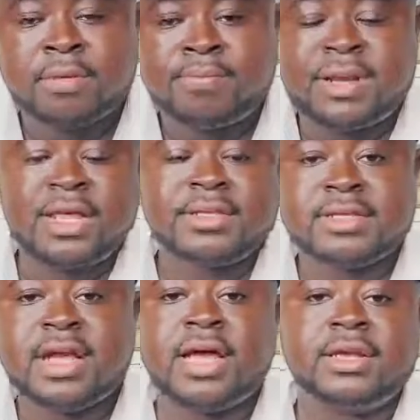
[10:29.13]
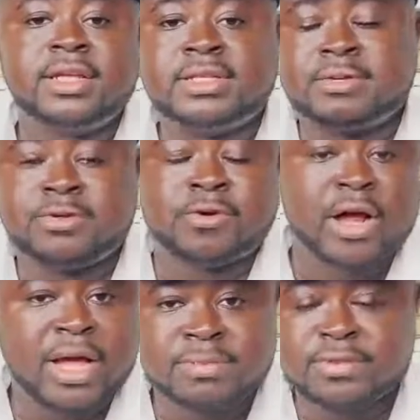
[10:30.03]
Please kindly
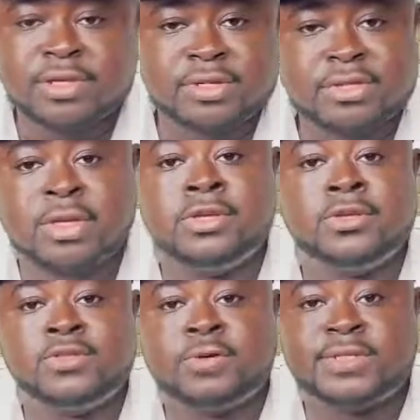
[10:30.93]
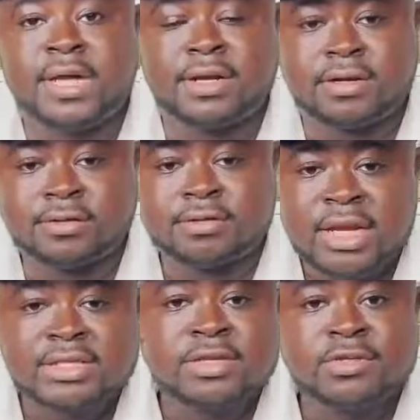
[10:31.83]
subscribe to this YouTube channel.
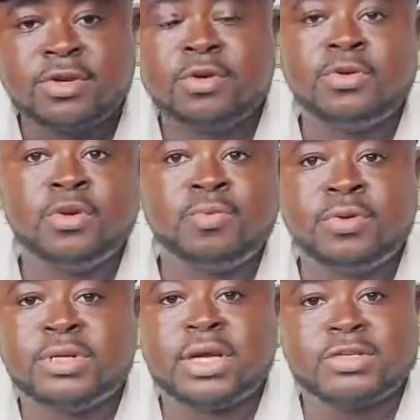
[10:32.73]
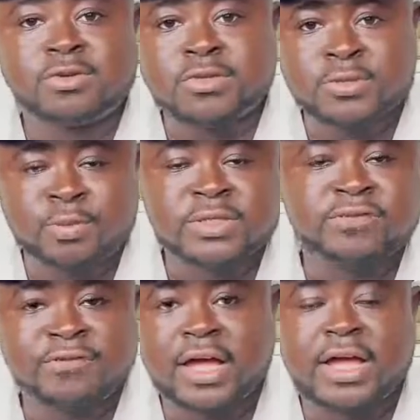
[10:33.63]
Listen to the audio podcast on
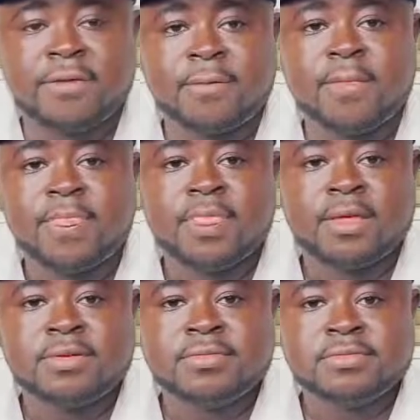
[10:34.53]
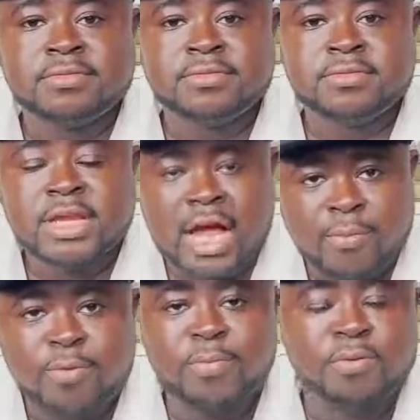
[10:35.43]
Spotify,
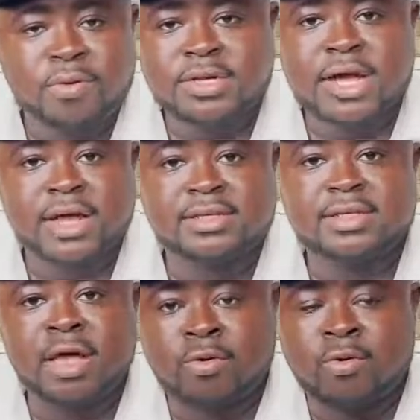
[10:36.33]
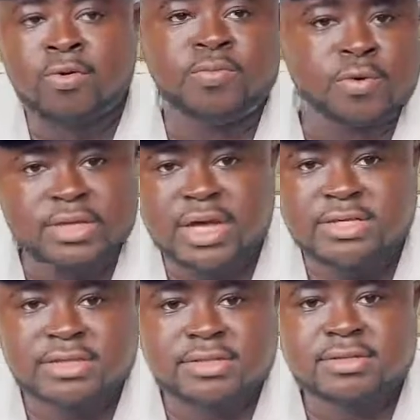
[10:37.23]
Apple Podcast, and Google
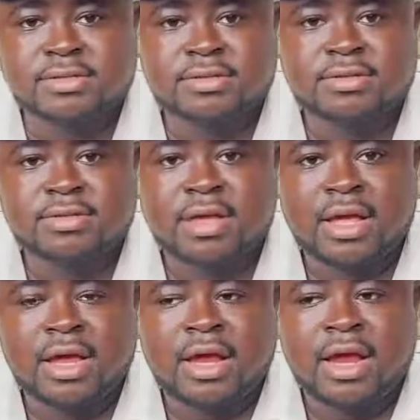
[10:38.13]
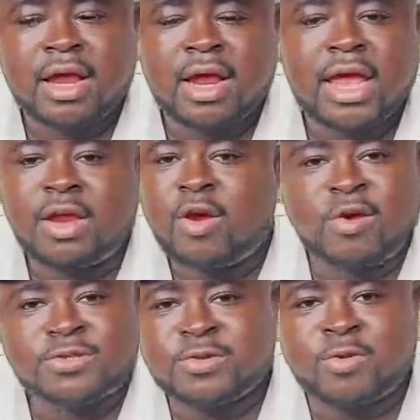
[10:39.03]
Podcast. And
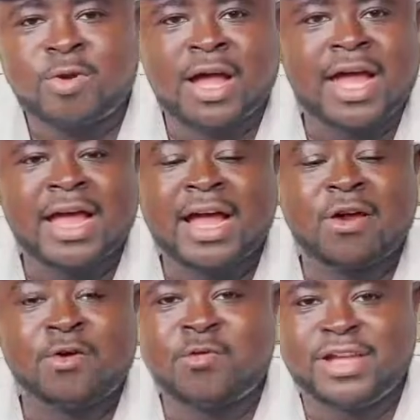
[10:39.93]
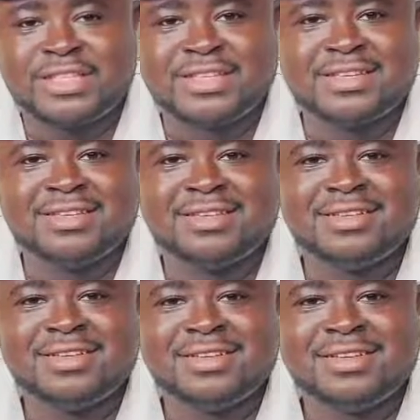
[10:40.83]
also, I cannot wait
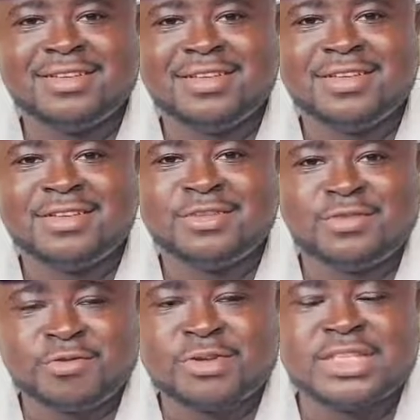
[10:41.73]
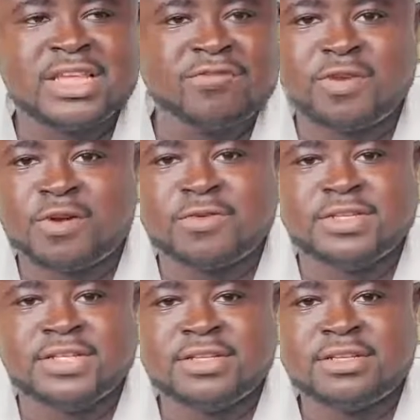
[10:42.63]
to receive your
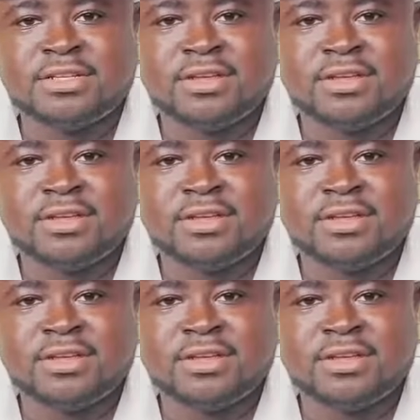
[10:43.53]
question.